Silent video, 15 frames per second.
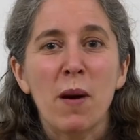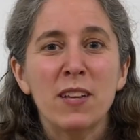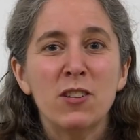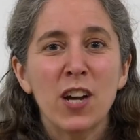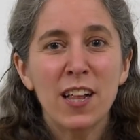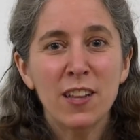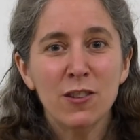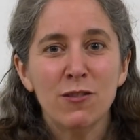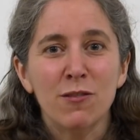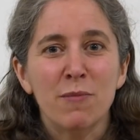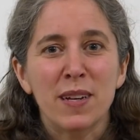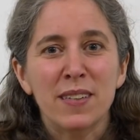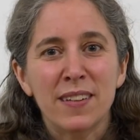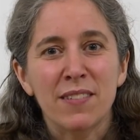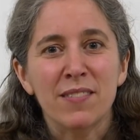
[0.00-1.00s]
My challenge for
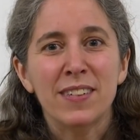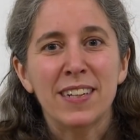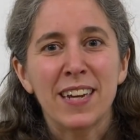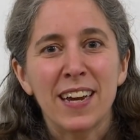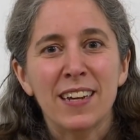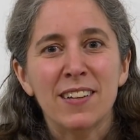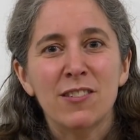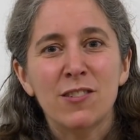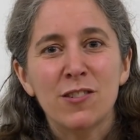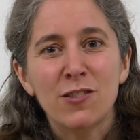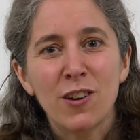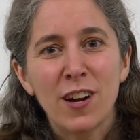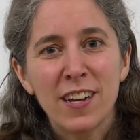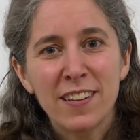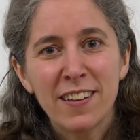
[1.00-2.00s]
myself today is to
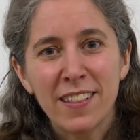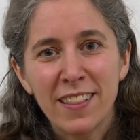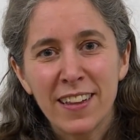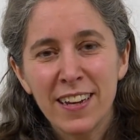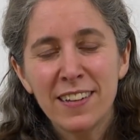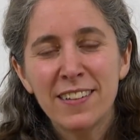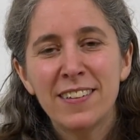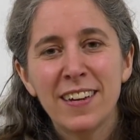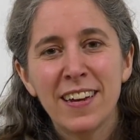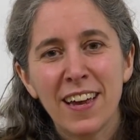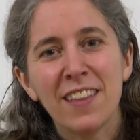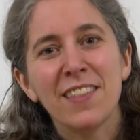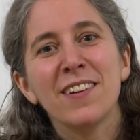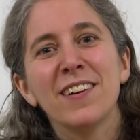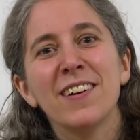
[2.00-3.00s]
try to link
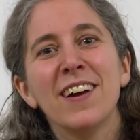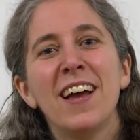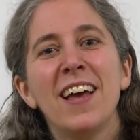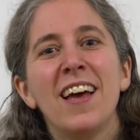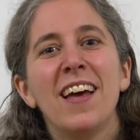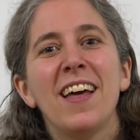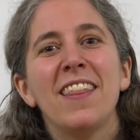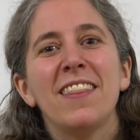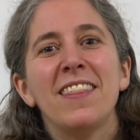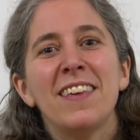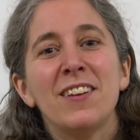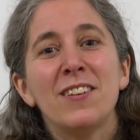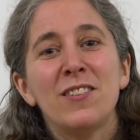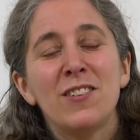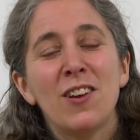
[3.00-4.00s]
together
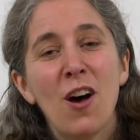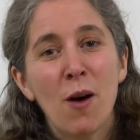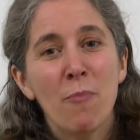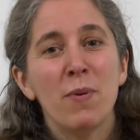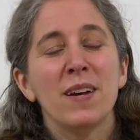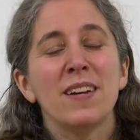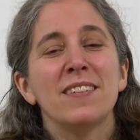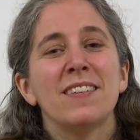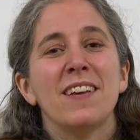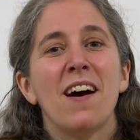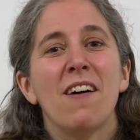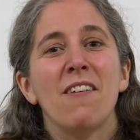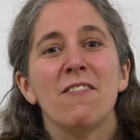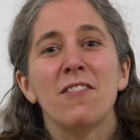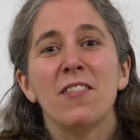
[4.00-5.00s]
the topics
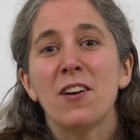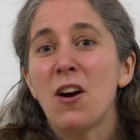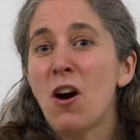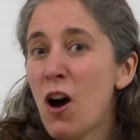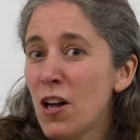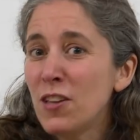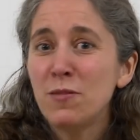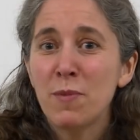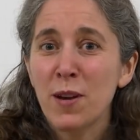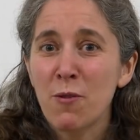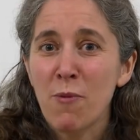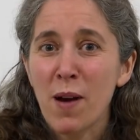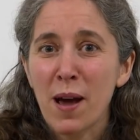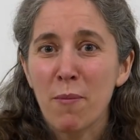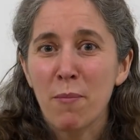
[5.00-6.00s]
of the
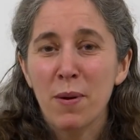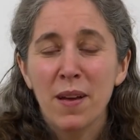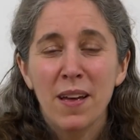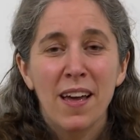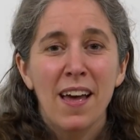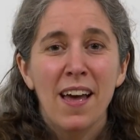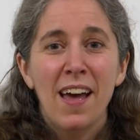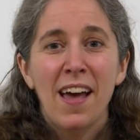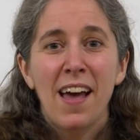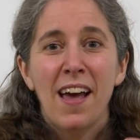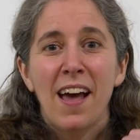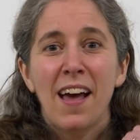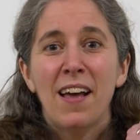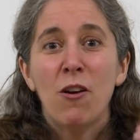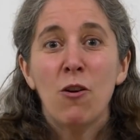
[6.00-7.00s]
cosmic web,
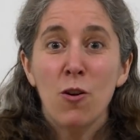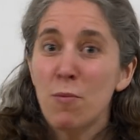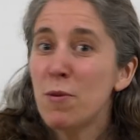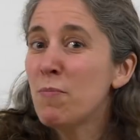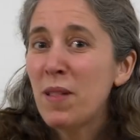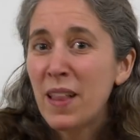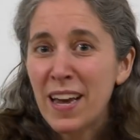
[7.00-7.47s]
urban